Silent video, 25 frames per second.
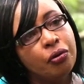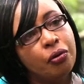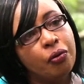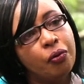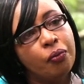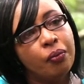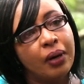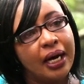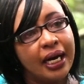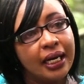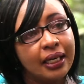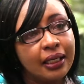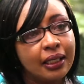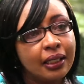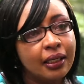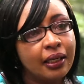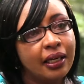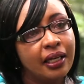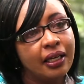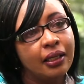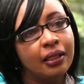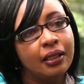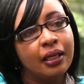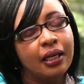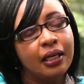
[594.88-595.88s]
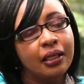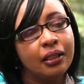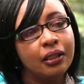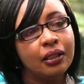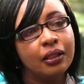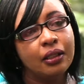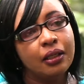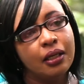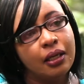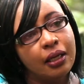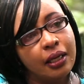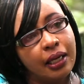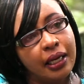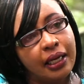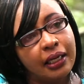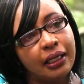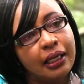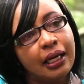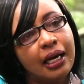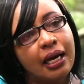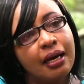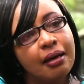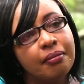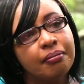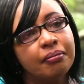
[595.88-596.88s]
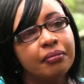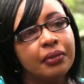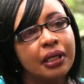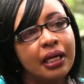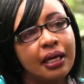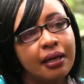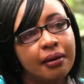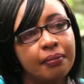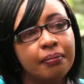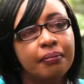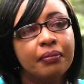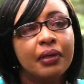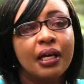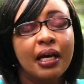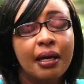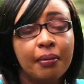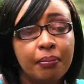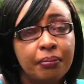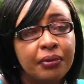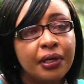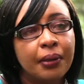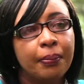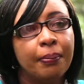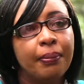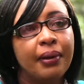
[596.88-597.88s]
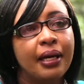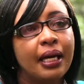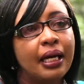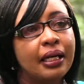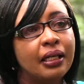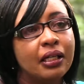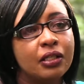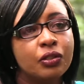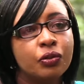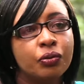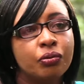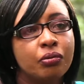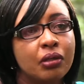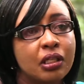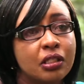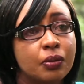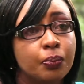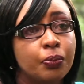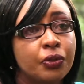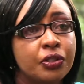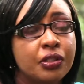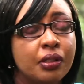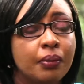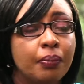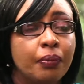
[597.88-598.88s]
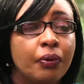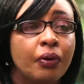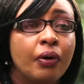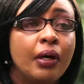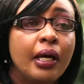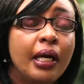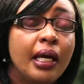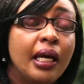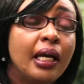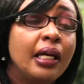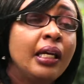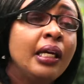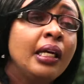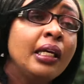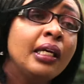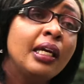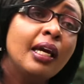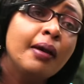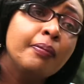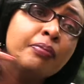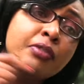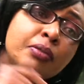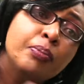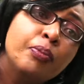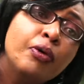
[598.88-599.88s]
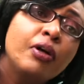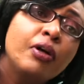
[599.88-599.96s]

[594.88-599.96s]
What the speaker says: go work and come prepared as soon as possible. And he kept